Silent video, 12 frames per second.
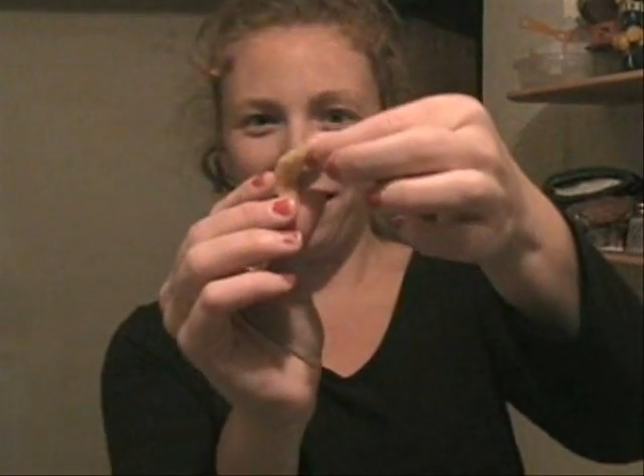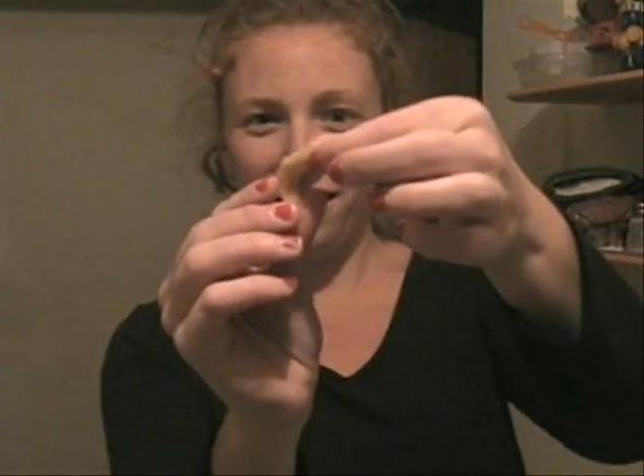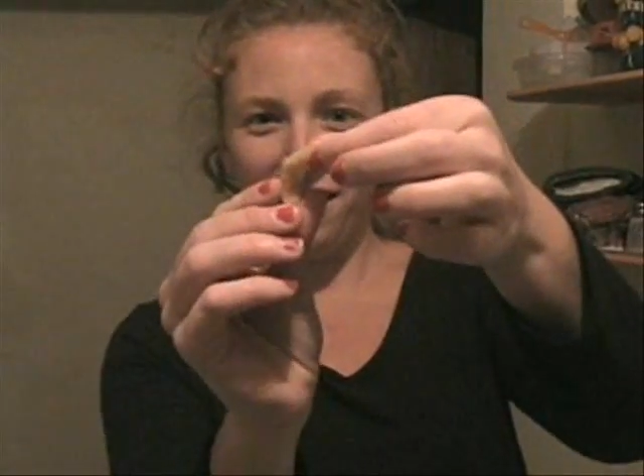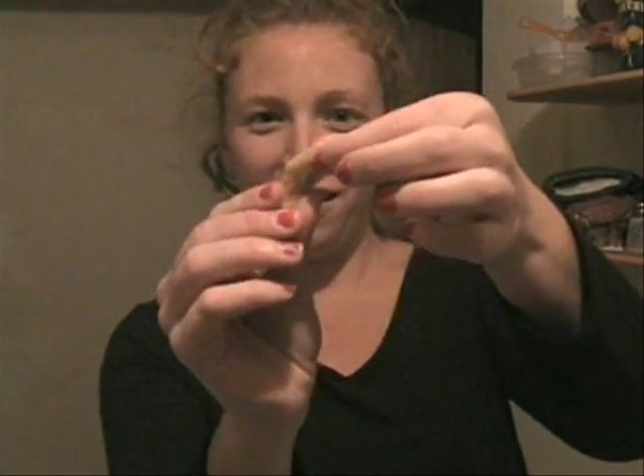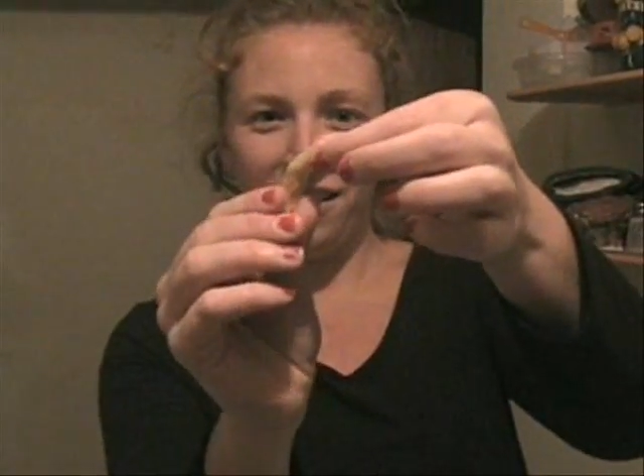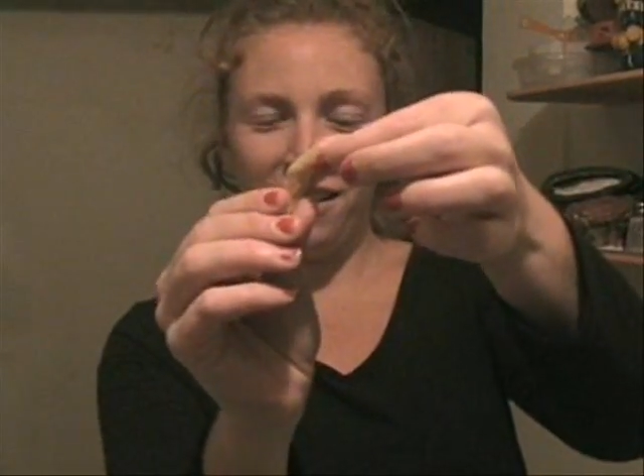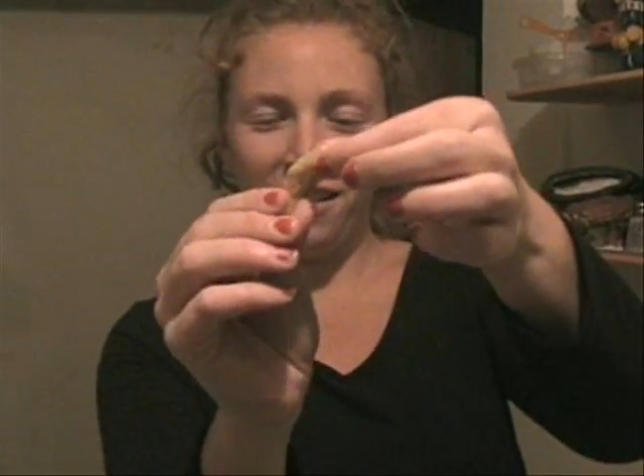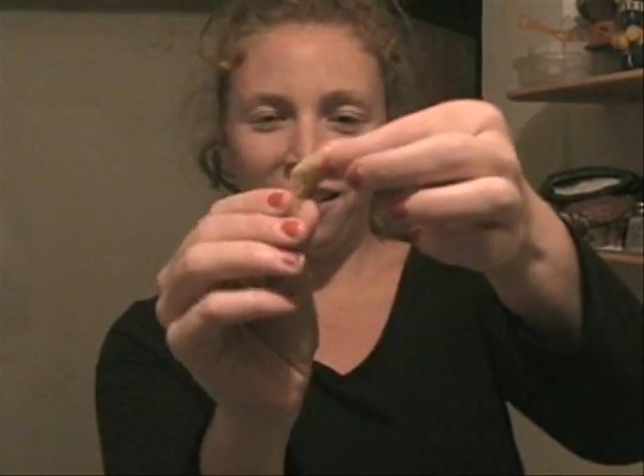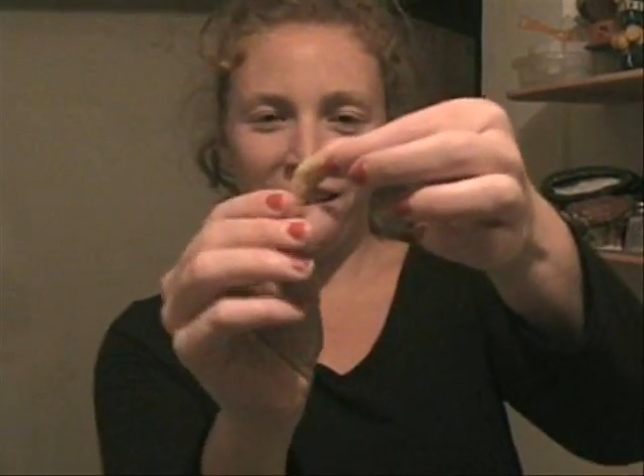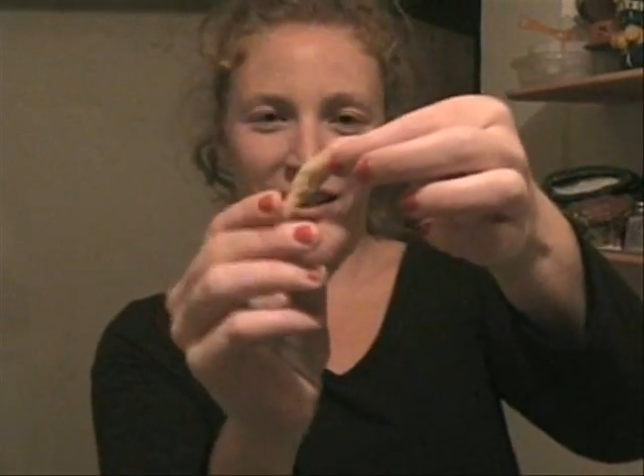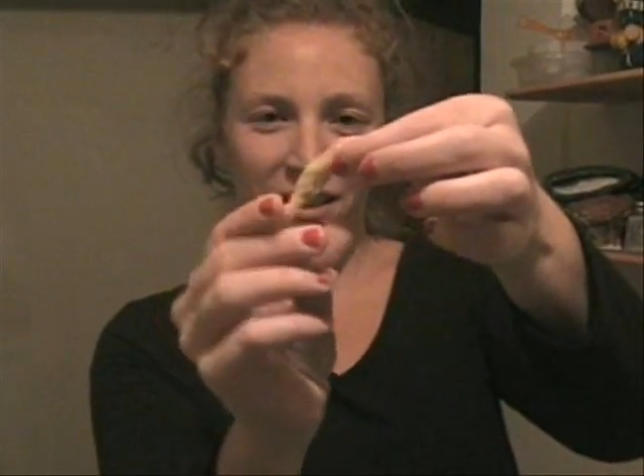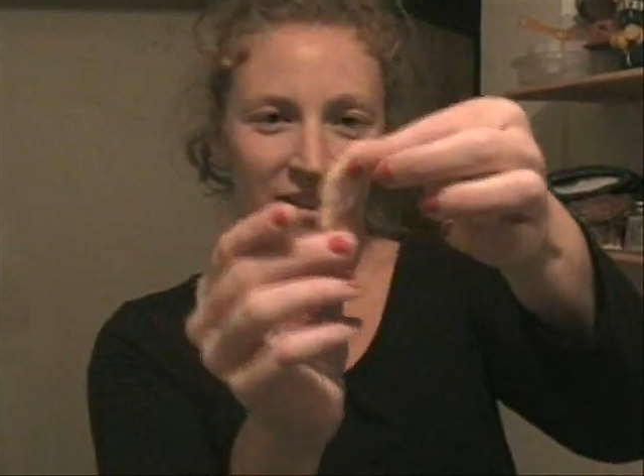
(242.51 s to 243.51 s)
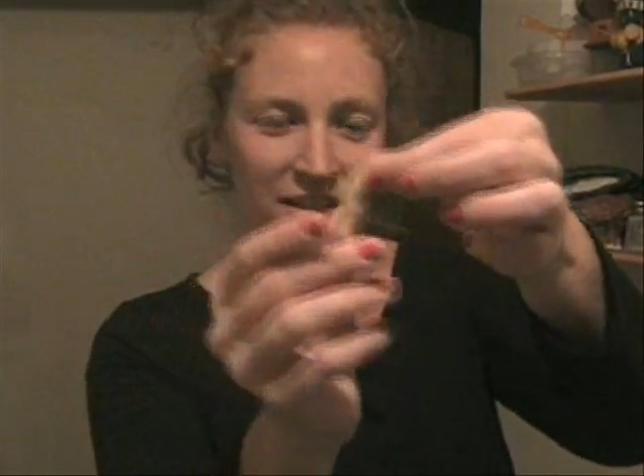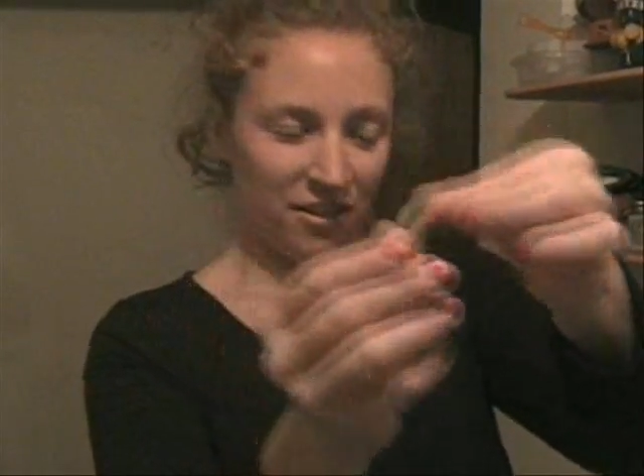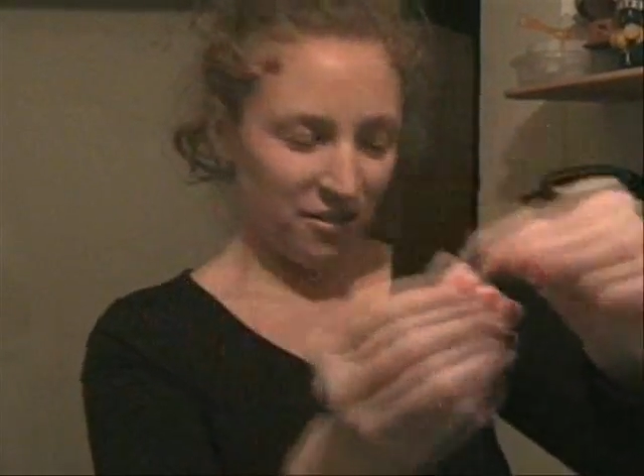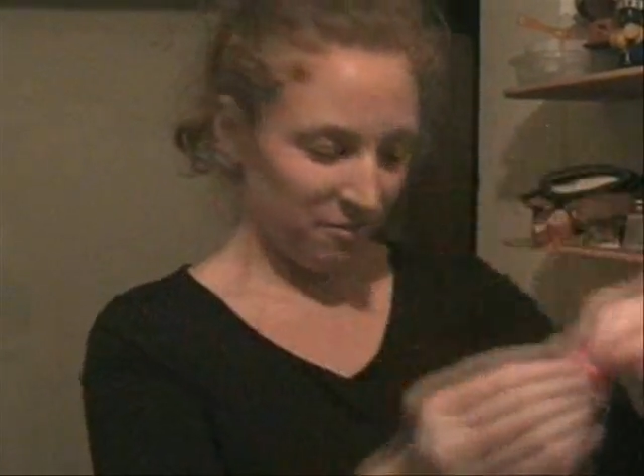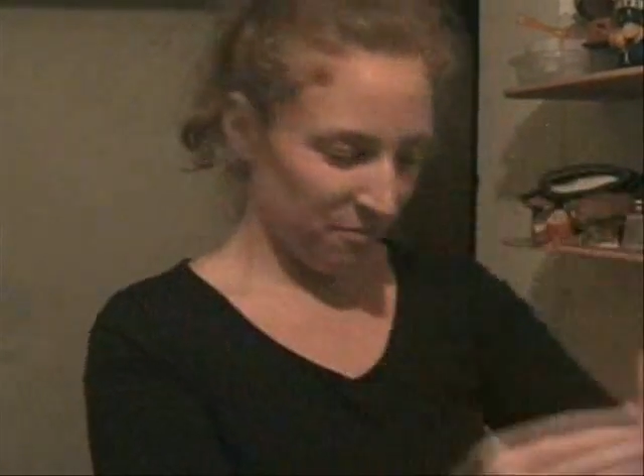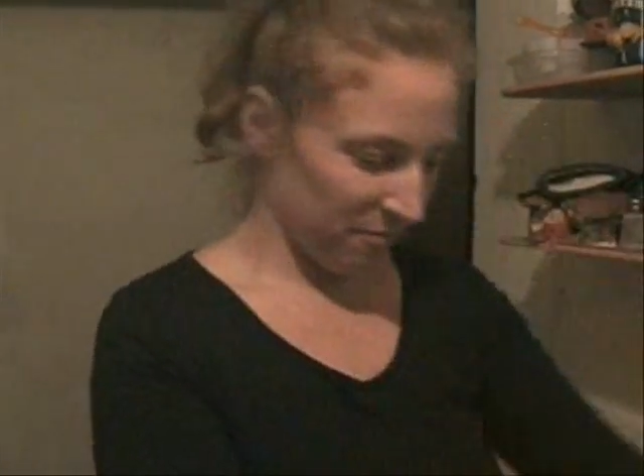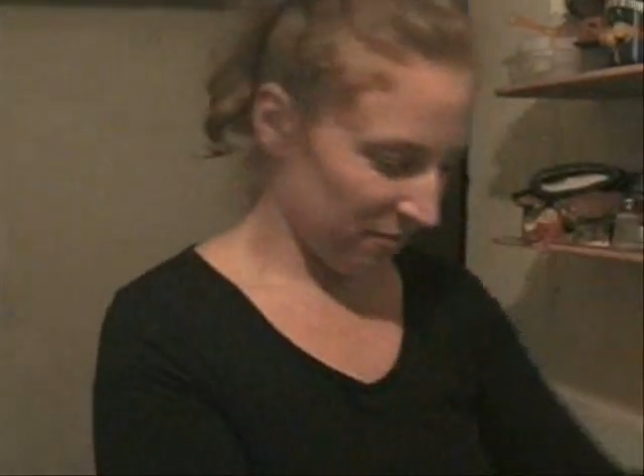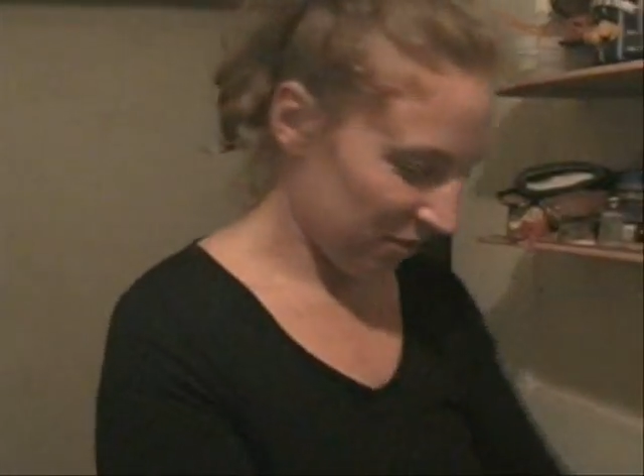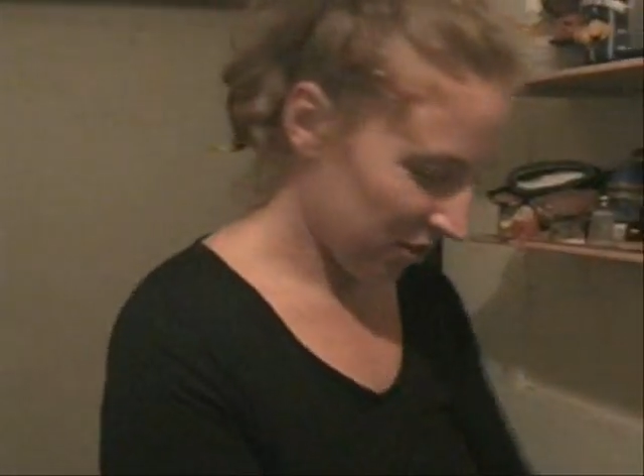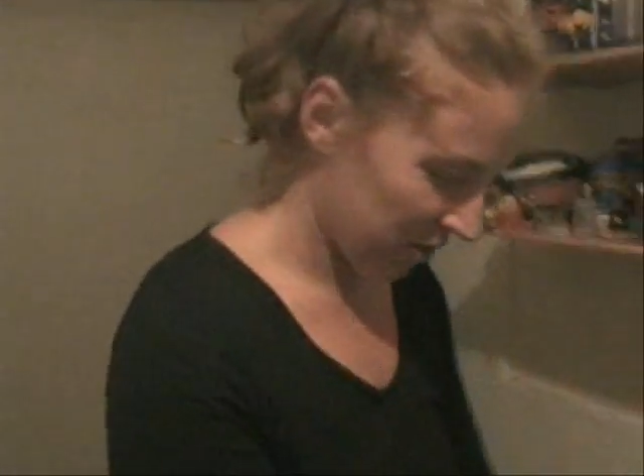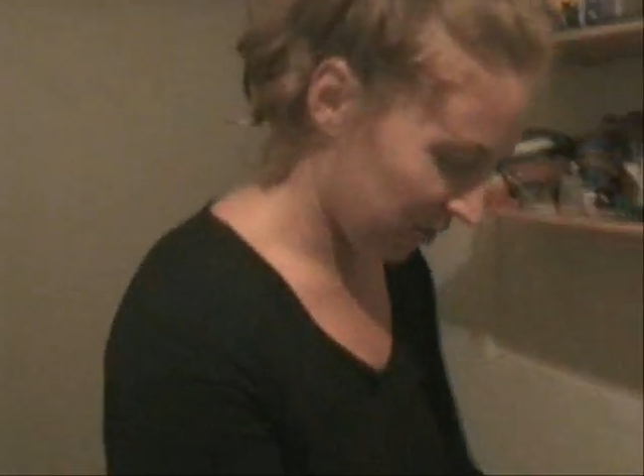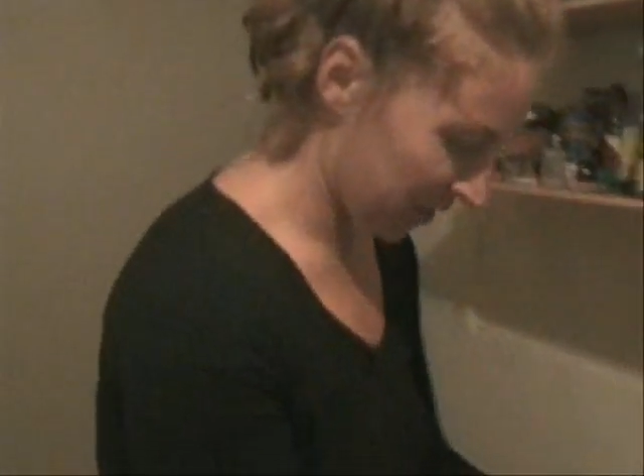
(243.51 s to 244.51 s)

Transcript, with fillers: Mm-hmm. And then you just